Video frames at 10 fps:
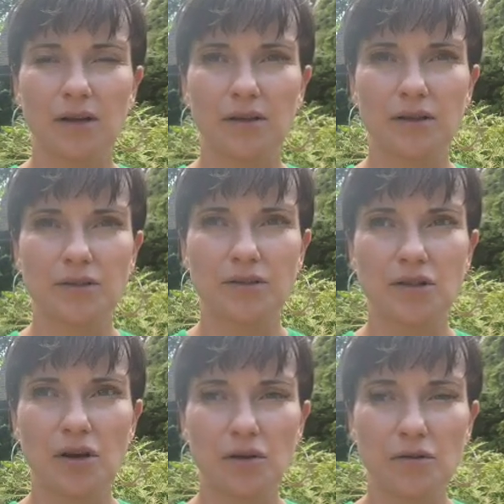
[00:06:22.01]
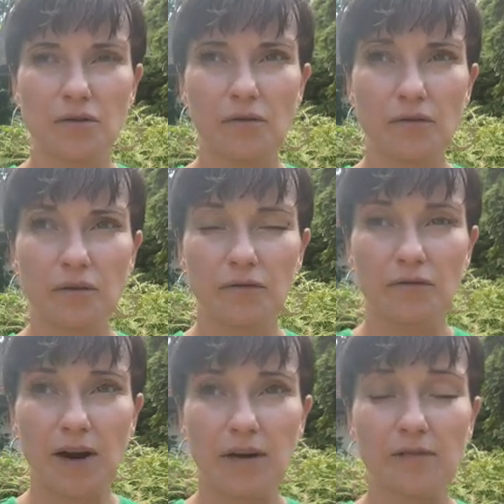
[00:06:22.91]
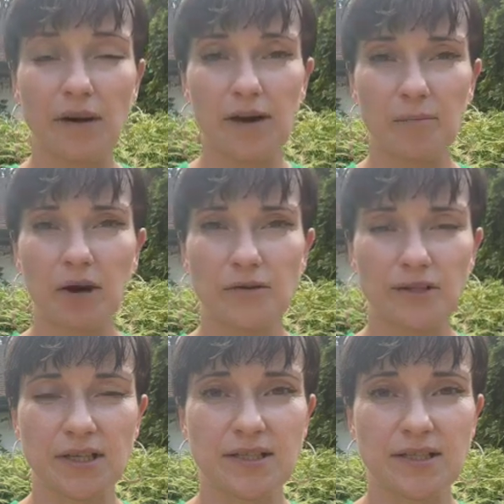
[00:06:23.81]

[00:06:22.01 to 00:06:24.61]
there's two very, very opposing